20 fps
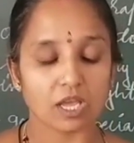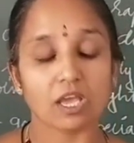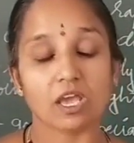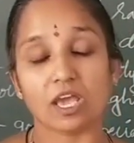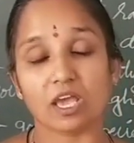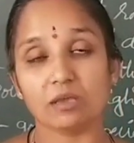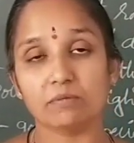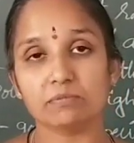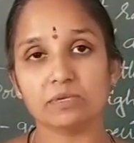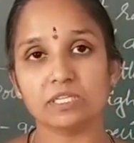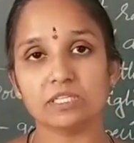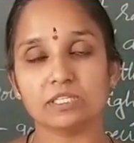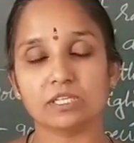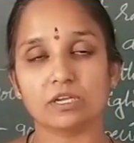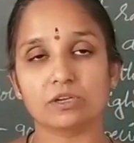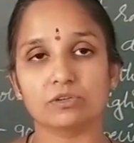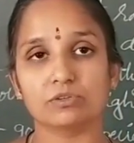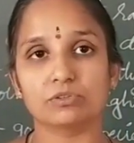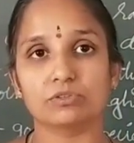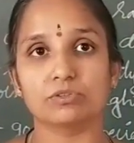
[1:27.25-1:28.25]

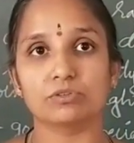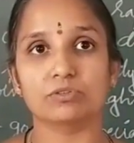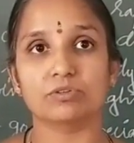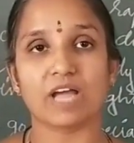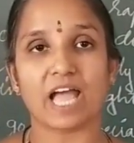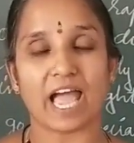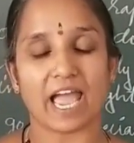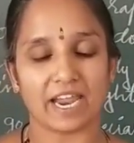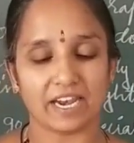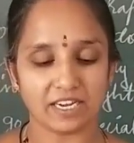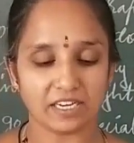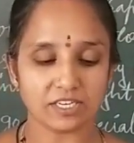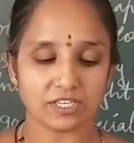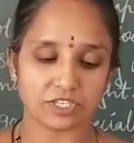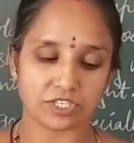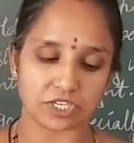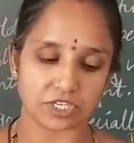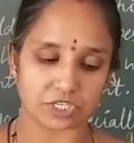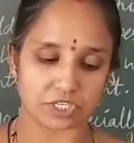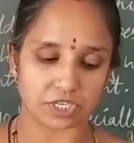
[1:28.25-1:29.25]
Hemanta Rutu and
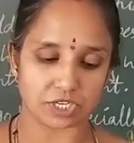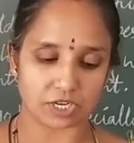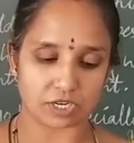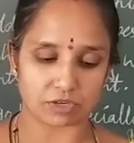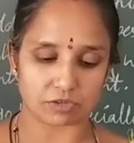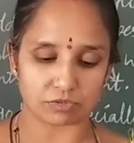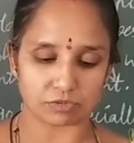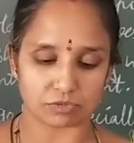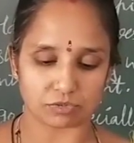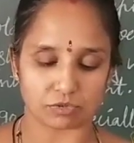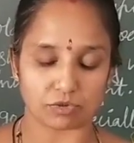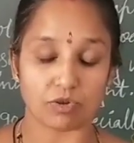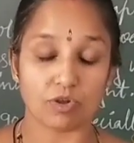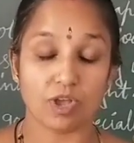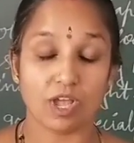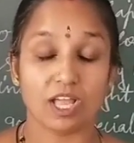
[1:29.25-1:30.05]
Shishira Rutu.